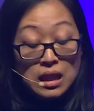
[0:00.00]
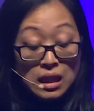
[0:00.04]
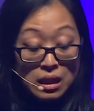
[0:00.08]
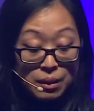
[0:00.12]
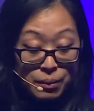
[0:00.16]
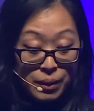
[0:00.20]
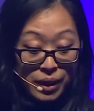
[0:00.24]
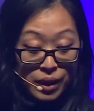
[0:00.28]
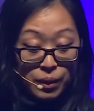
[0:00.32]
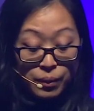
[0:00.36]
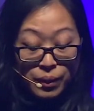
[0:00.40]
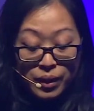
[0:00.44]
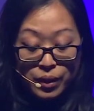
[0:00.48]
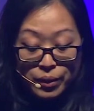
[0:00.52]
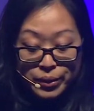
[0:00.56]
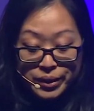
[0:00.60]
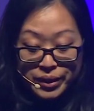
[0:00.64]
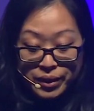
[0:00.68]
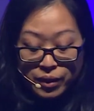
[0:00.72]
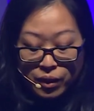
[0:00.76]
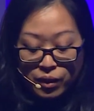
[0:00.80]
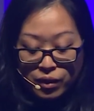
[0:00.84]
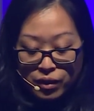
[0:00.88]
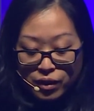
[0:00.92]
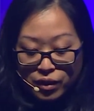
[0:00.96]
But anyway, I was
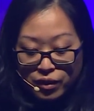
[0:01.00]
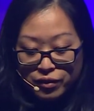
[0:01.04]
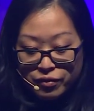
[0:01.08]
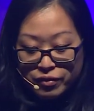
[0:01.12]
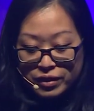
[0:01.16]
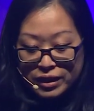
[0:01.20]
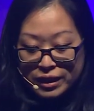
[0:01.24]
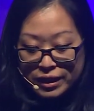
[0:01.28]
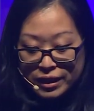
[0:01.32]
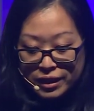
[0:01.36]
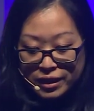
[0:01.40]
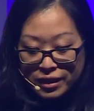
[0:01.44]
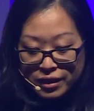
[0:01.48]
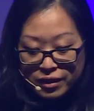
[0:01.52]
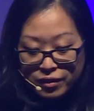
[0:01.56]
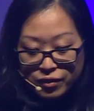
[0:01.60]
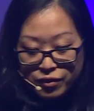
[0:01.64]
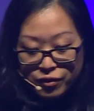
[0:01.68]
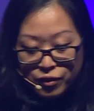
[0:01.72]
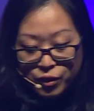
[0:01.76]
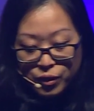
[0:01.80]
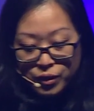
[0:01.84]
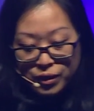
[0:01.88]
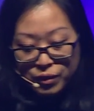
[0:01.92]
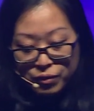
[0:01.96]
in Hong Kong visiting
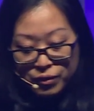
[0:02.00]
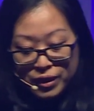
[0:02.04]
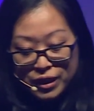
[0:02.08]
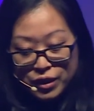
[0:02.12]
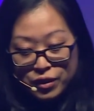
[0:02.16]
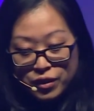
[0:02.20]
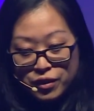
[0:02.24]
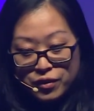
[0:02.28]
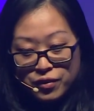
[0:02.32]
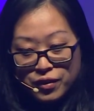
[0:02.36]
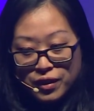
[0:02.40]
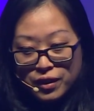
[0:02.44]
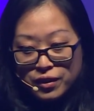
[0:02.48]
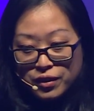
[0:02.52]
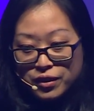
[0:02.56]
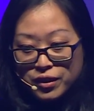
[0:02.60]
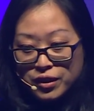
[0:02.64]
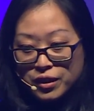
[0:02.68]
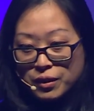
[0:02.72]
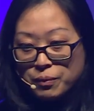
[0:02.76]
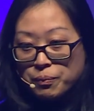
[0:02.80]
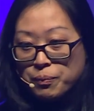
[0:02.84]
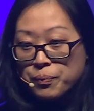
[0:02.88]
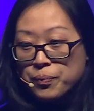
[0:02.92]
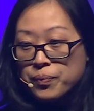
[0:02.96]
for a research
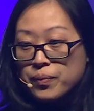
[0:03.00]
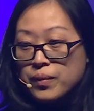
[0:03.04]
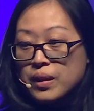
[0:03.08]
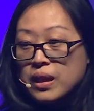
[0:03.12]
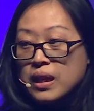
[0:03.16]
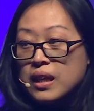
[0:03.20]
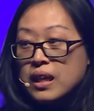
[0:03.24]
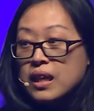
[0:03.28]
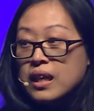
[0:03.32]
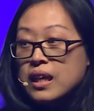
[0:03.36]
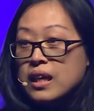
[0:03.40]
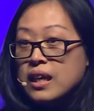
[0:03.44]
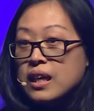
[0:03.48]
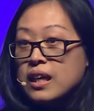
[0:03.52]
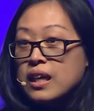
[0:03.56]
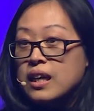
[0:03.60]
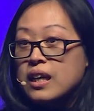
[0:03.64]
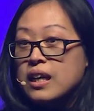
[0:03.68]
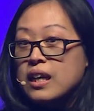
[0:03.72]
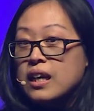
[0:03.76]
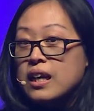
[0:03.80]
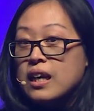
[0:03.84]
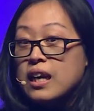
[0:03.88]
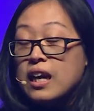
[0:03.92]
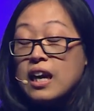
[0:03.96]
fellowship,
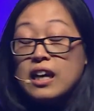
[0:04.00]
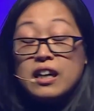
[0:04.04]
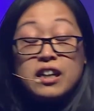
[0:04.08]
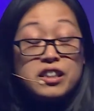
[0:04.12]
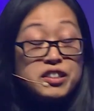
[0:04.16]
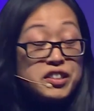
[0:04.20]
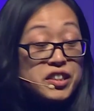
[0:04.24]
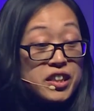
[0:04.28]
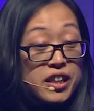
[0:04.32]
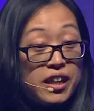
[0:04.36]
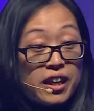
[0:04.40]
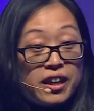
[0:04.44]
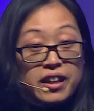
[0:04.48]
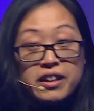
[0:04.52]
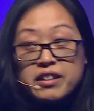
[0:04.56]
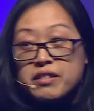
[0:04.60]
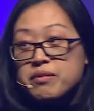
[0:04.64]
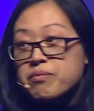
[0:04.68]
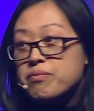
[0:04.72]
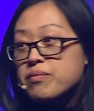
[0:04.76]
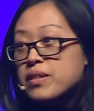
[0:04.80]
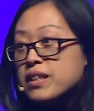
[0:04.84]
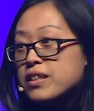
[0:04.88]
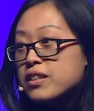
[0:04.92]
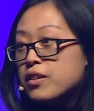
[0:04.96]
and I said, hey,
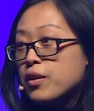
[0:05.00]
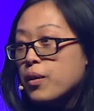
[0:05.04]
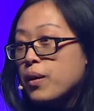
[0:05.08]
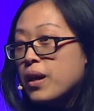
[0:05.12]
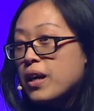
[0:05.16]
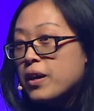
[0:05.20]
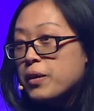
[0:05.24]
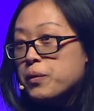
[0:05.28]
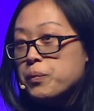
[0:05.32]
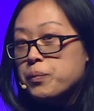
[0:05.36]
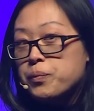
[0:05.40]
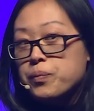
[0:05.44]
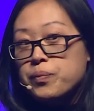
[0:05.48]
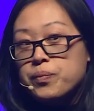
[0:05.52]
let's go out.